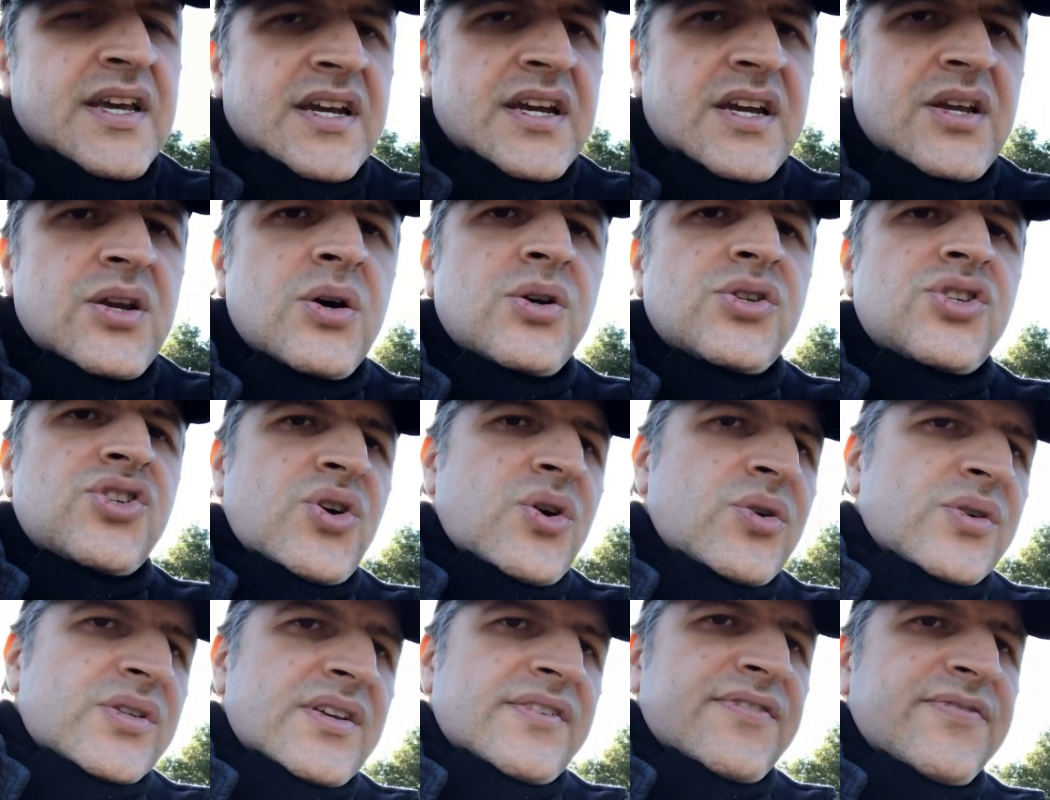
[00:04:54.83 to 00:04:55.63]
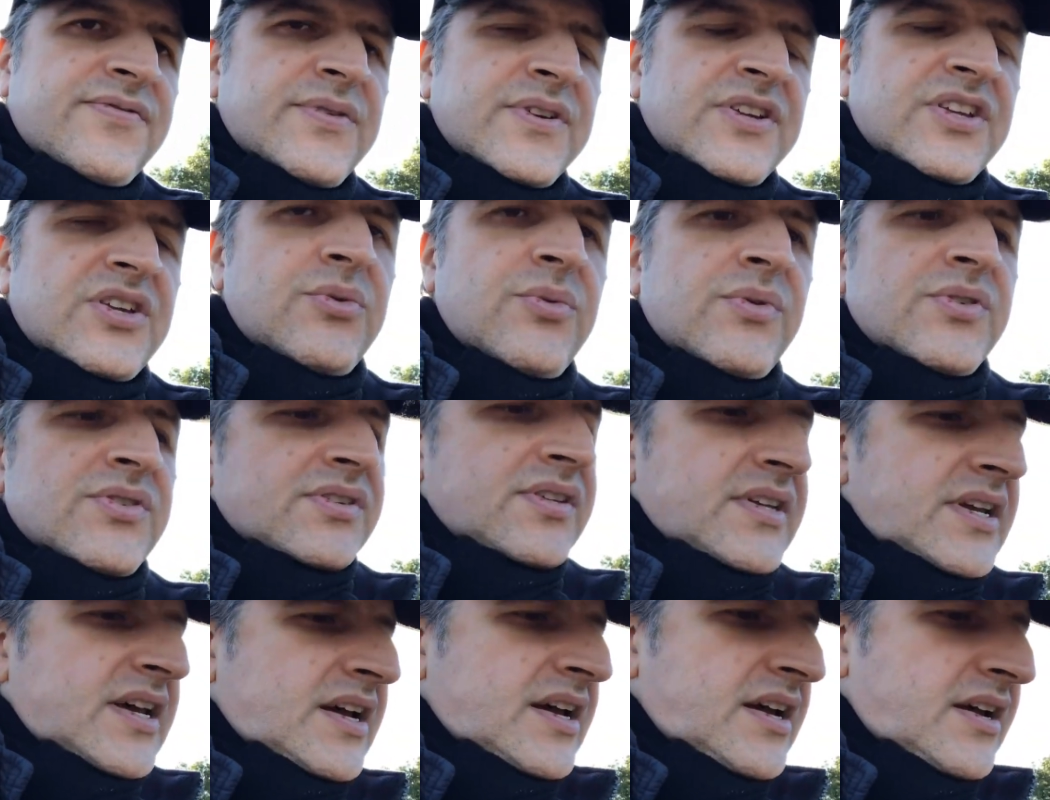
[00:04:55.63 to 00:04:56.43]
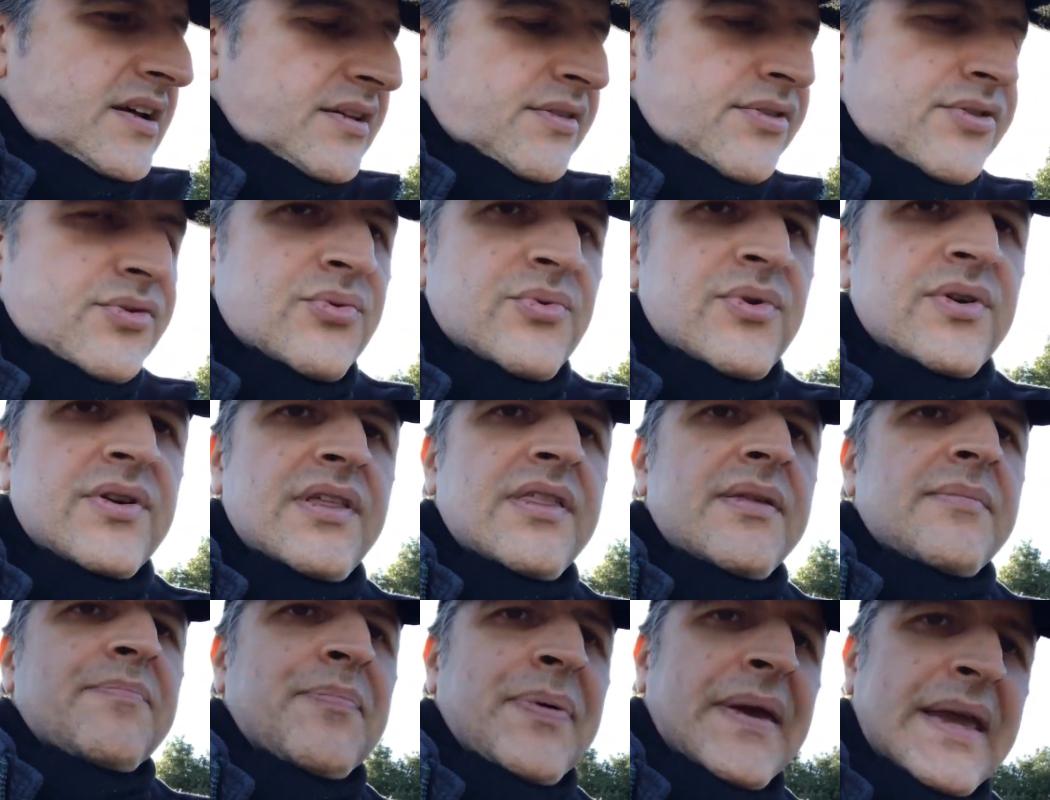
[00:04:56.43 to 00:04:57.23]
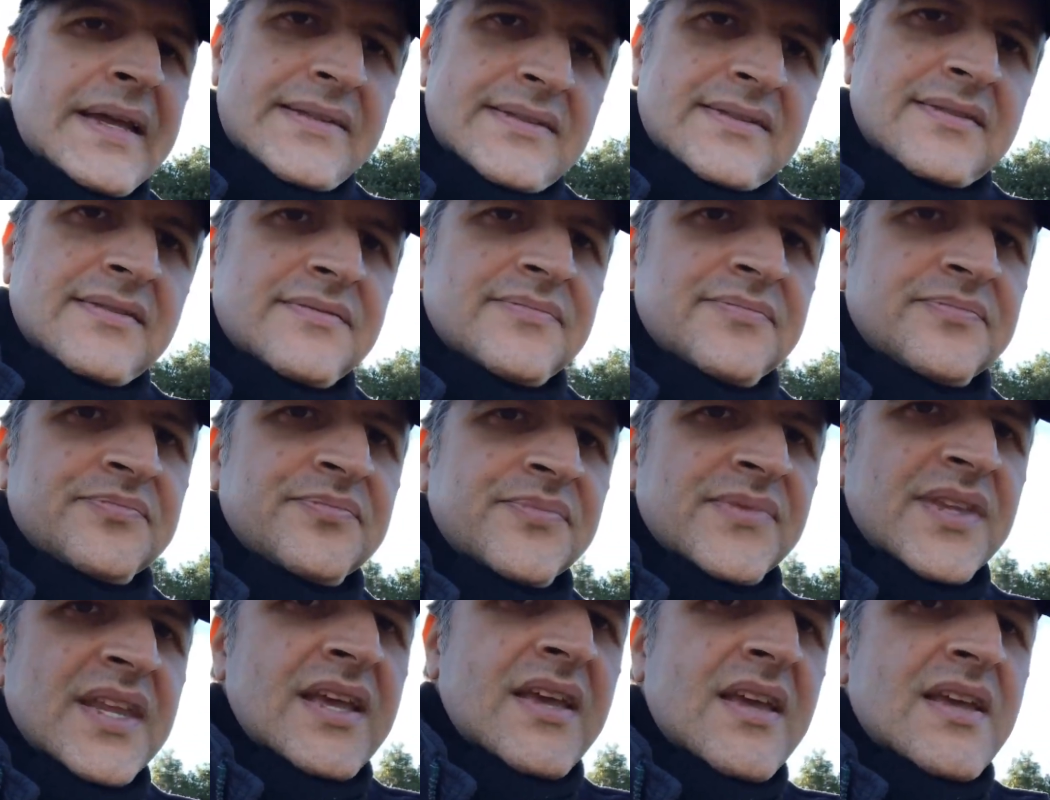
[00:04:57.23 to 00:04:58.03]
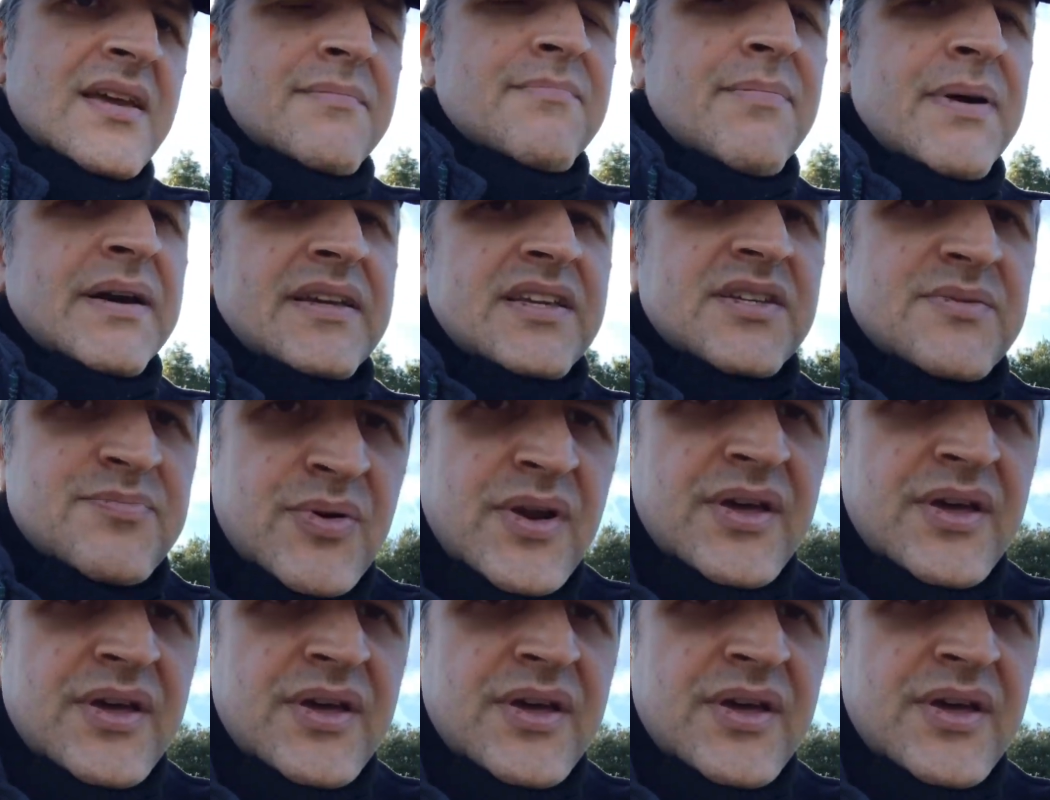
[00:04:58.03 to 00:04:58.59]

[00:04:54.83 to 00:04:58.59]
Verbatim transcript: You know Joseph, where he was uh, thrown in the pit by his